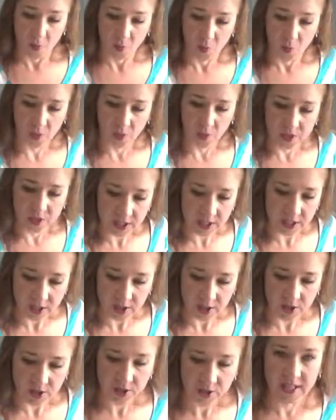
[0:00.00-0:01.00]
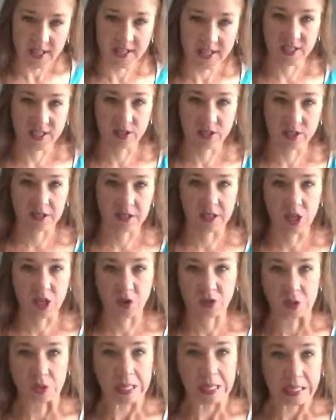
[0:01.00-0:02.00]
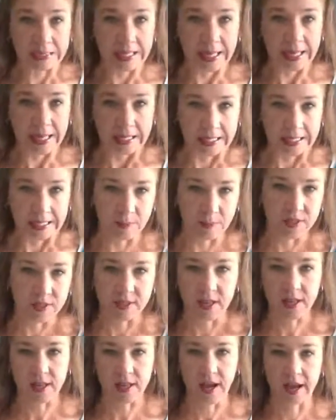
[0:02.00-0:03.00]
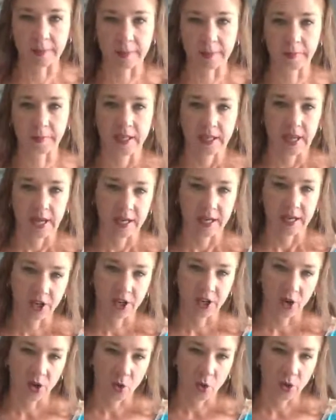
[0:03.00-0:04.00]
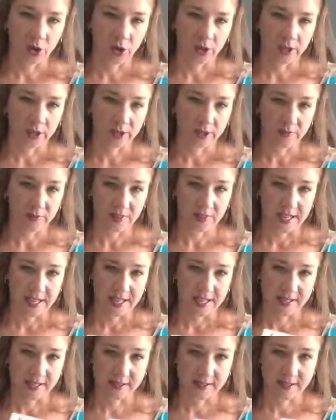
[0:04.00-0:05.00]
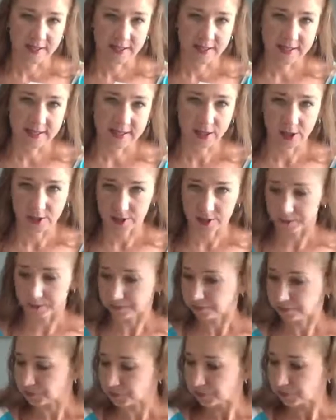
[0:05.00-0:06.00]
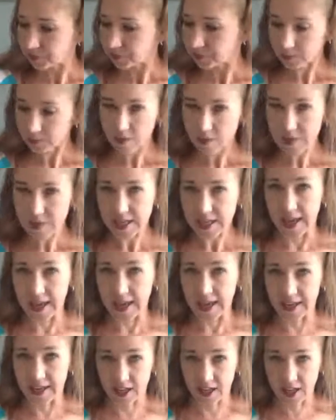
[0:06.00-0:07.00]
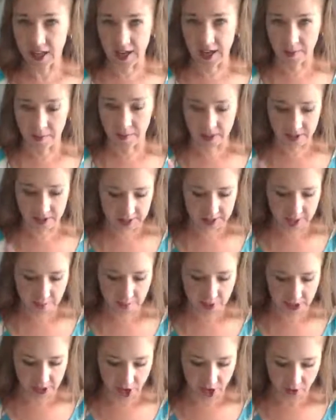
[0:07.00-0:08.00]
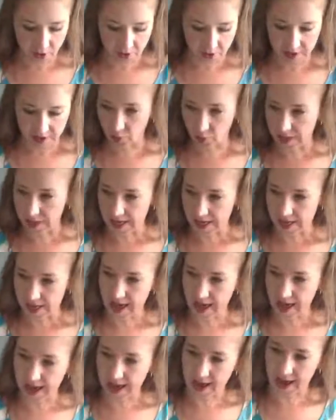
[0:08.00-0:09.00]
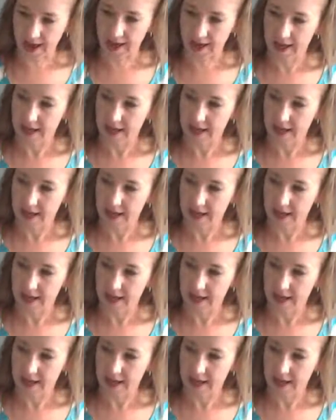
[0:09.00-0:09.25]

what you're gonna do is you're gonna go to onlinelabels.com and you're gonna order these stickers. And in the link below, there'll be a